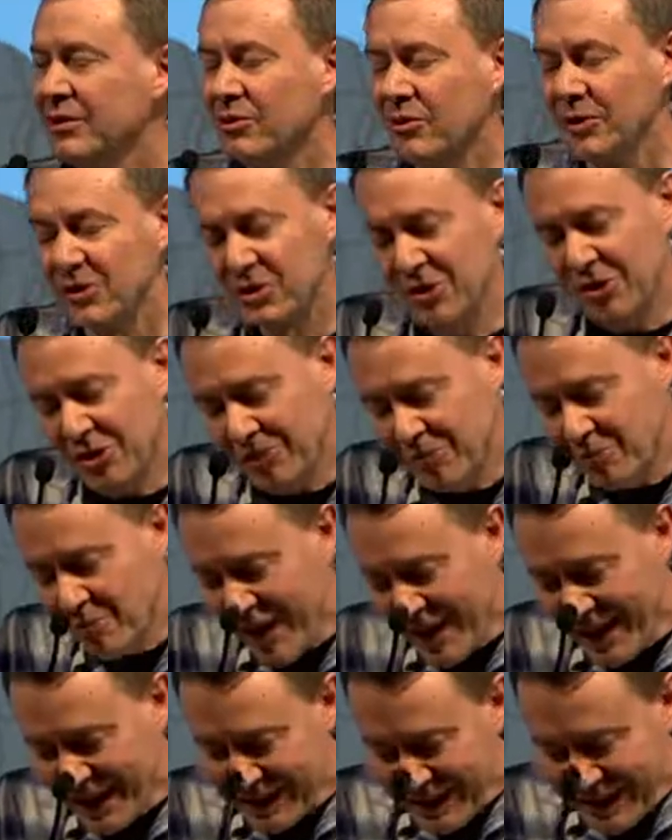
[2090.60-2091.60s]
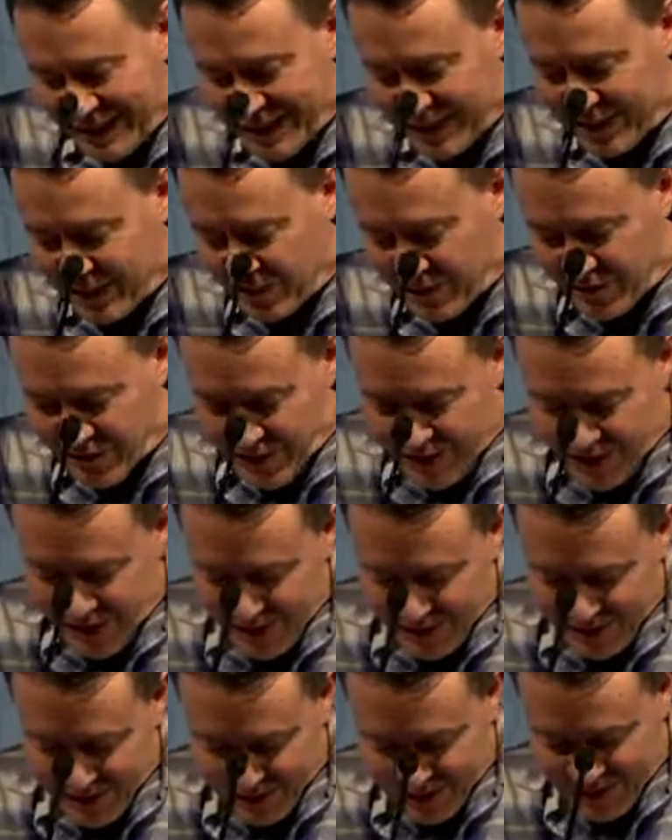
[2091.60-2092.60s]
We sort of make little of the
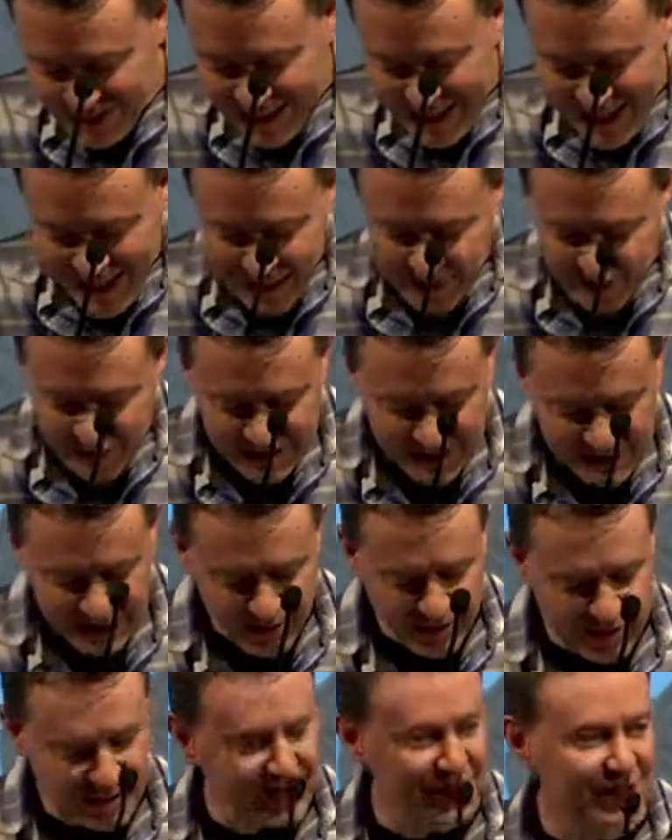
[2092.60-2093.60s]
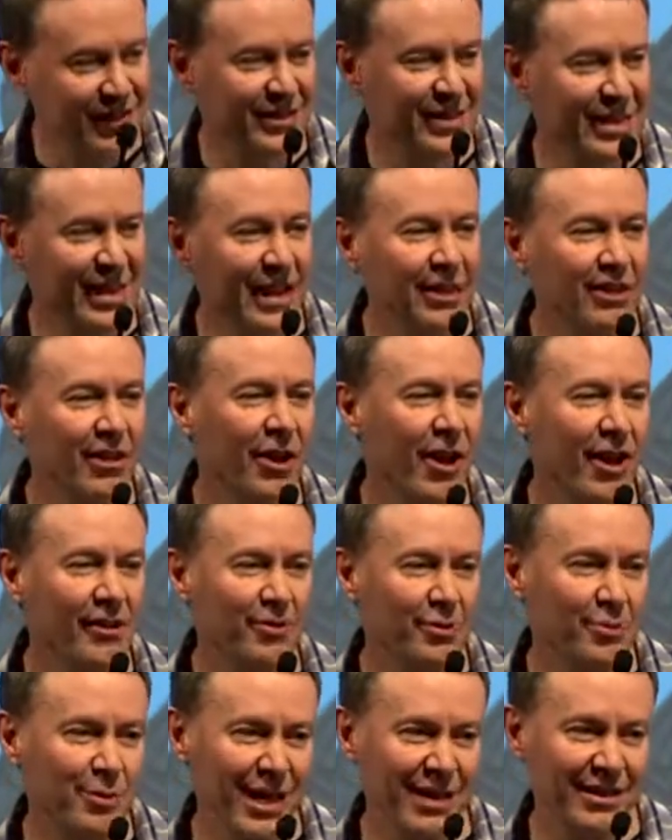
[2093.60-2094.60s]
lack of seriousness in our life
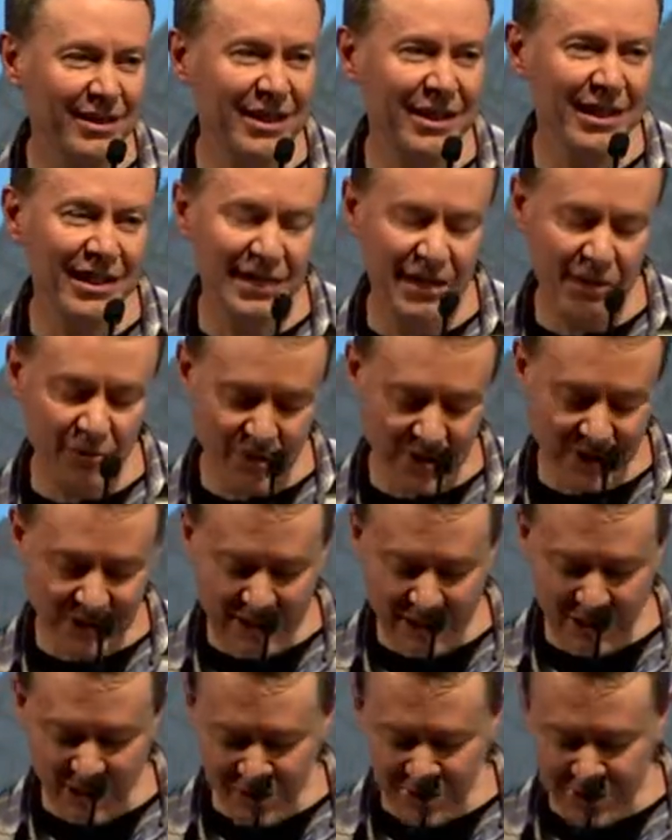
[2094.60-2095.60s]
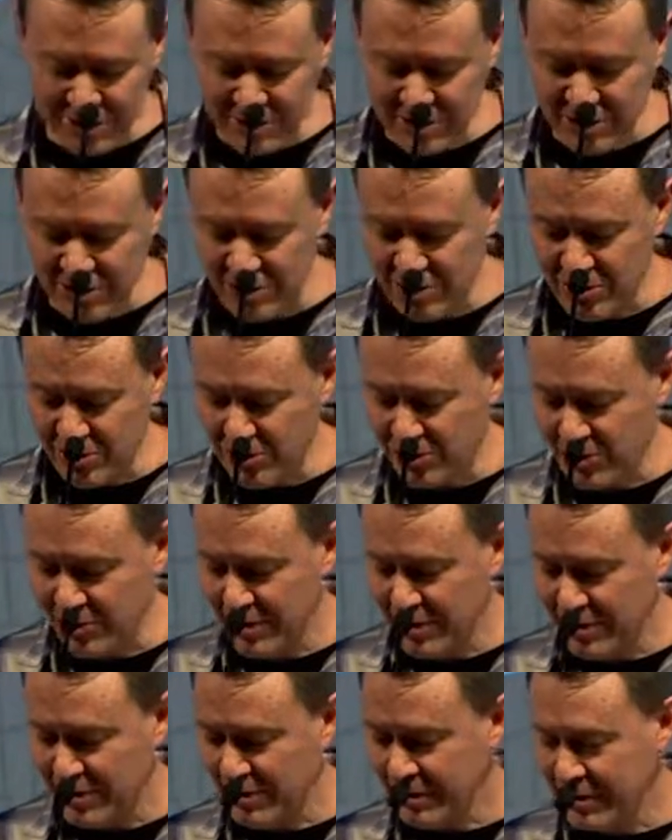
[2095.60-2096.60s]
about heeding what He tells us to do.
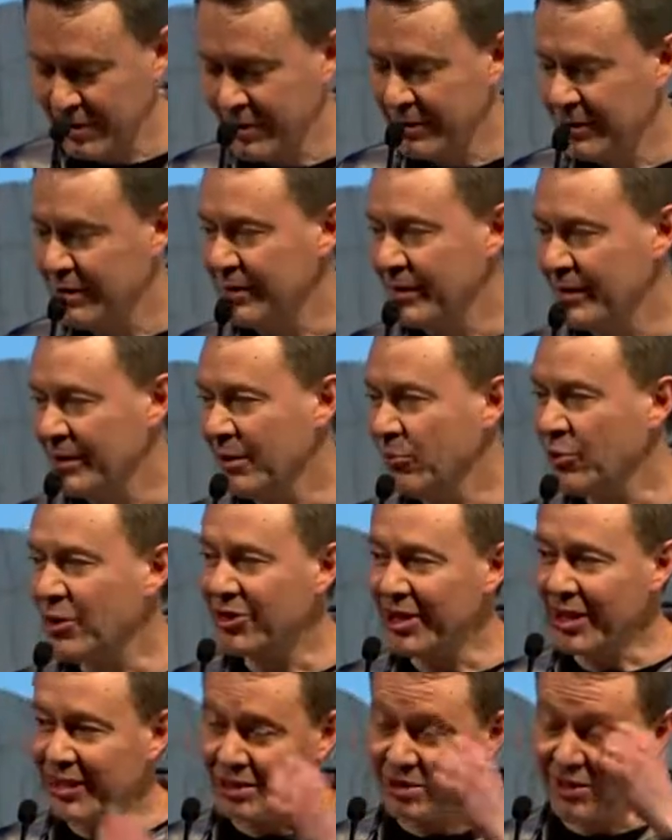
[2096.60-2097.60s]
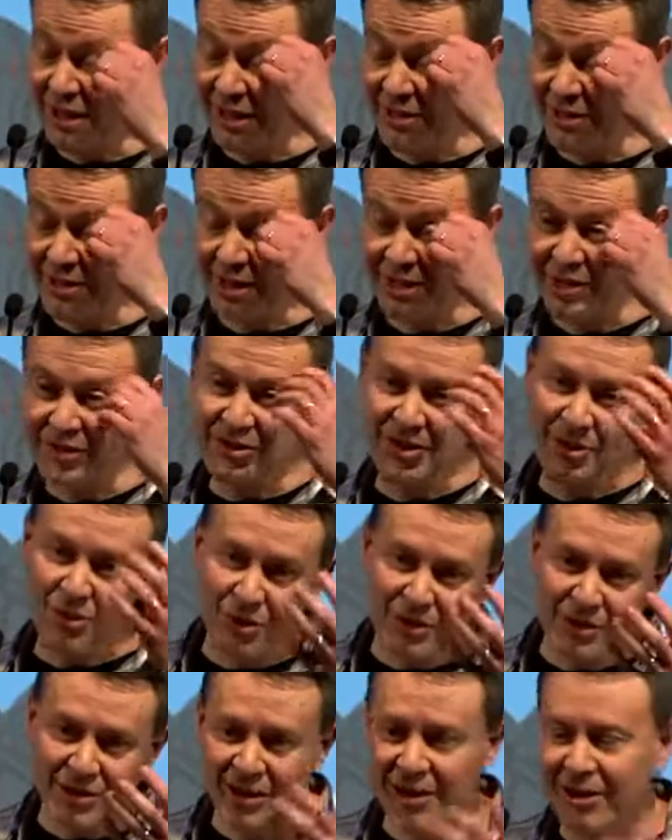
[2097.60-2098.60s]
And we think to ourselves, oh,
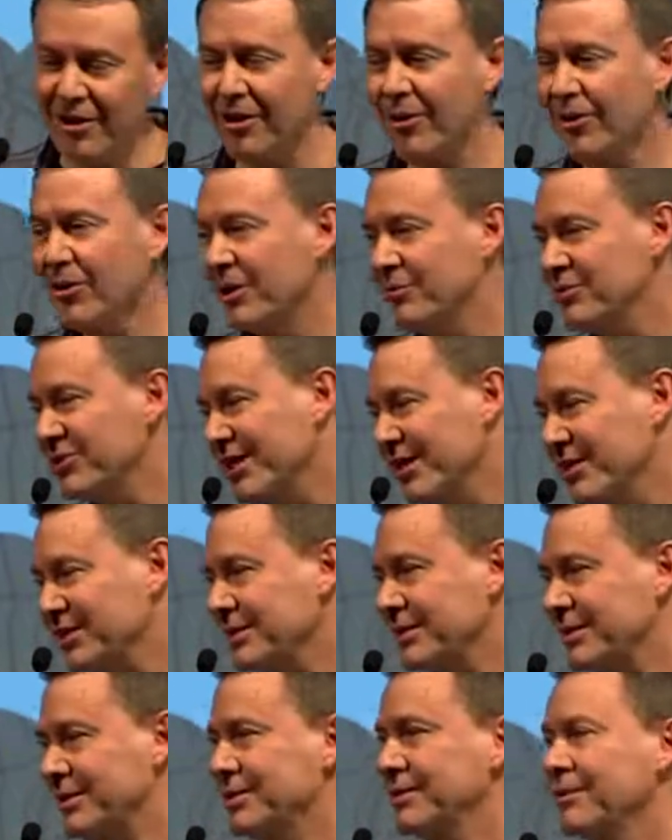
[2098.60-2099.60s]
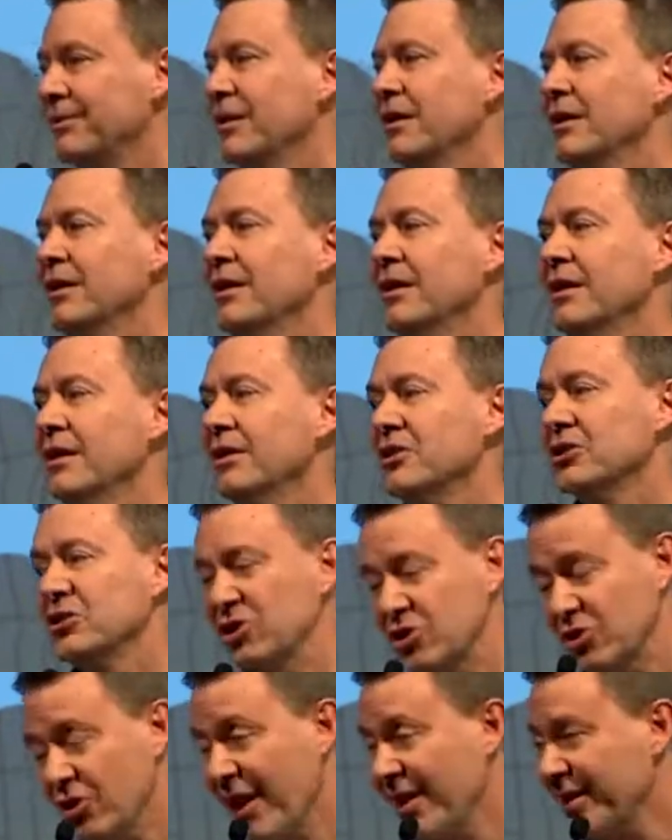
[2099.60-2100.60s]
well, you know, I'm just
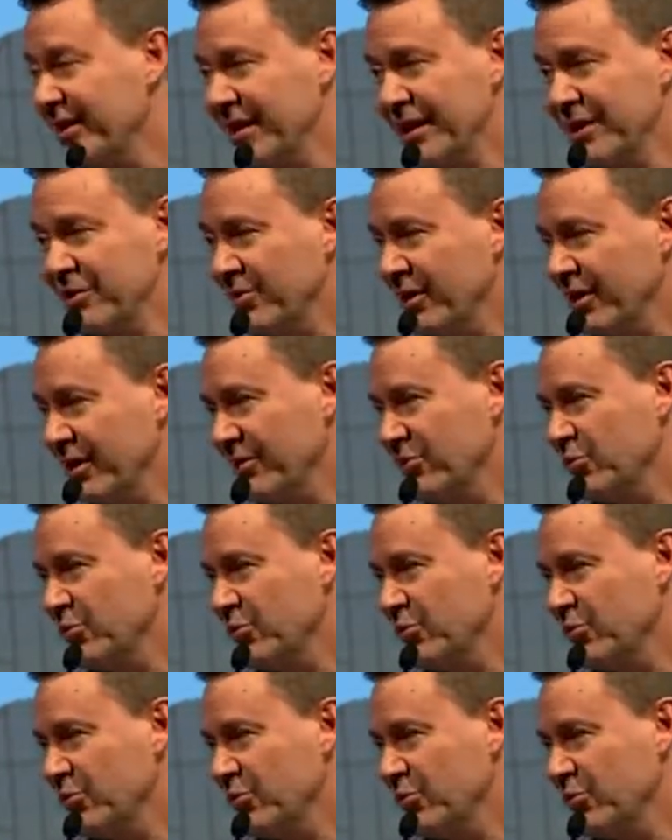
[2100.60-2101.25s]
struggling with